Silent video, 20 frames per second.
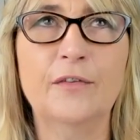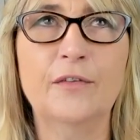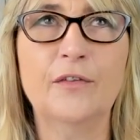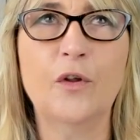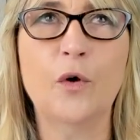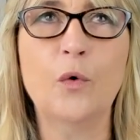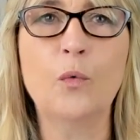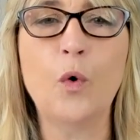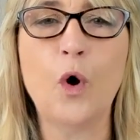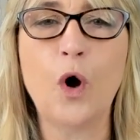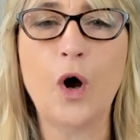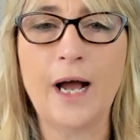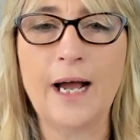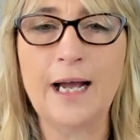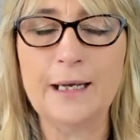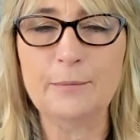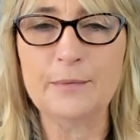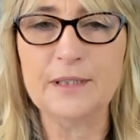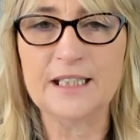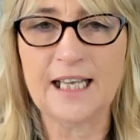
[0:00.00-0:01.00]
that what
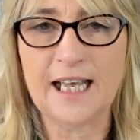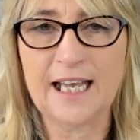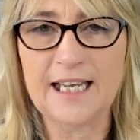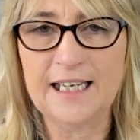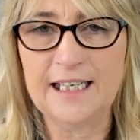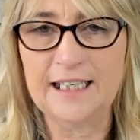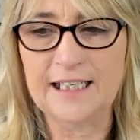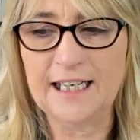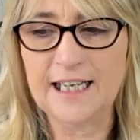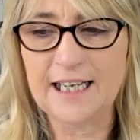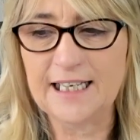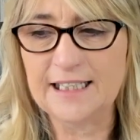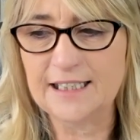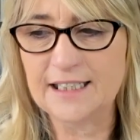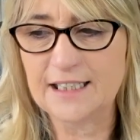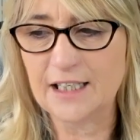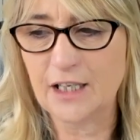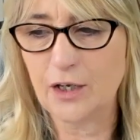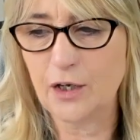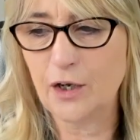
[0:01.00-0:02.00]
I'm saying
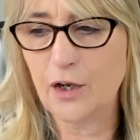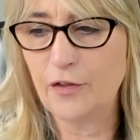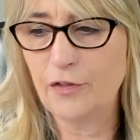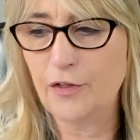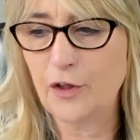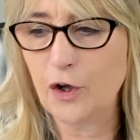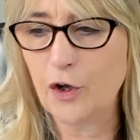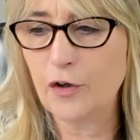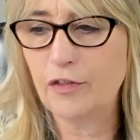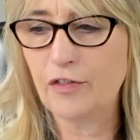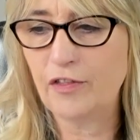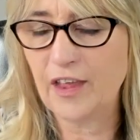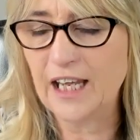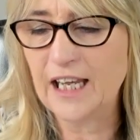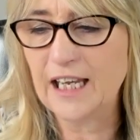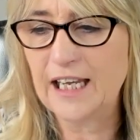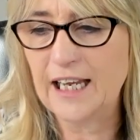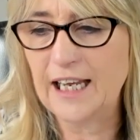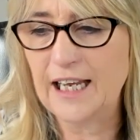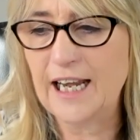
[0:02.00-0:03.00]
is that they're
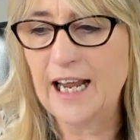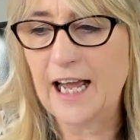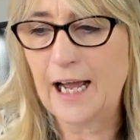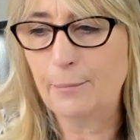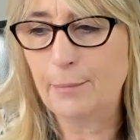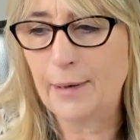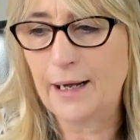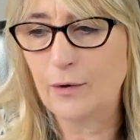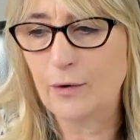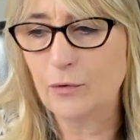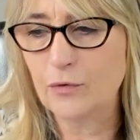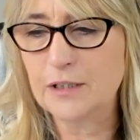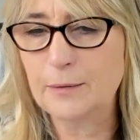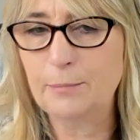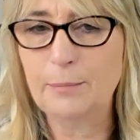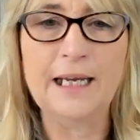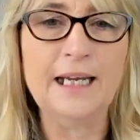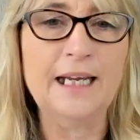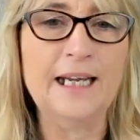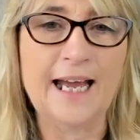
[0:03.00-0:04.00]
thinking about
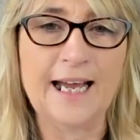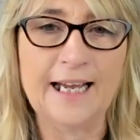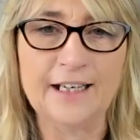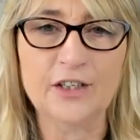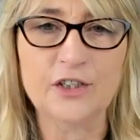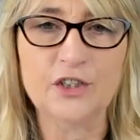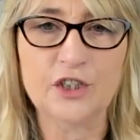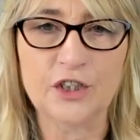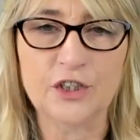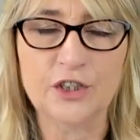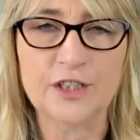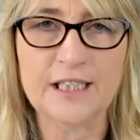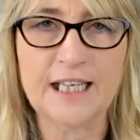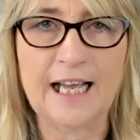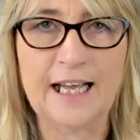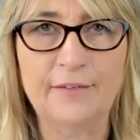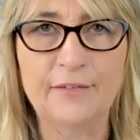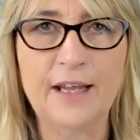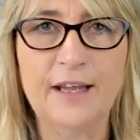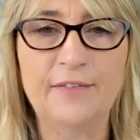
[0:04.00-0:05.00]
being anxious
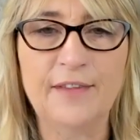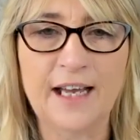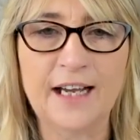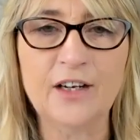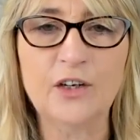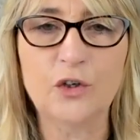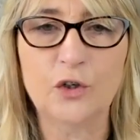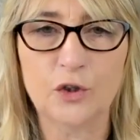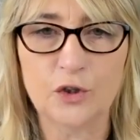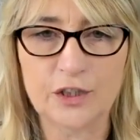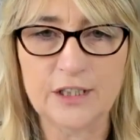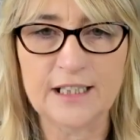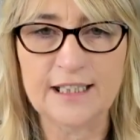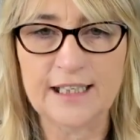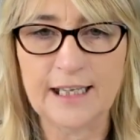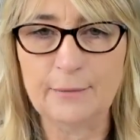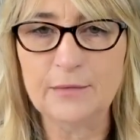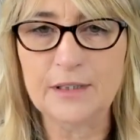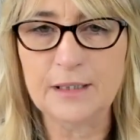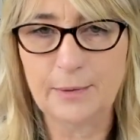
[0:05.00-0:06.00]
and then that causes
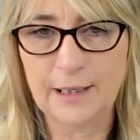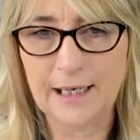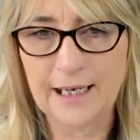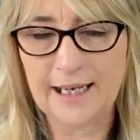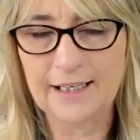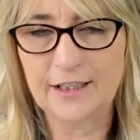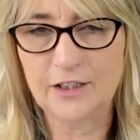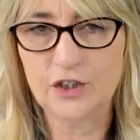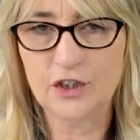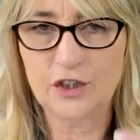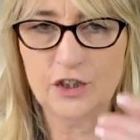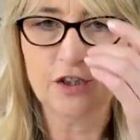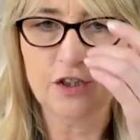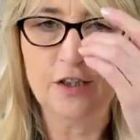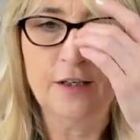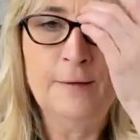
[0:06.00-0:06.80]
them to be anxious.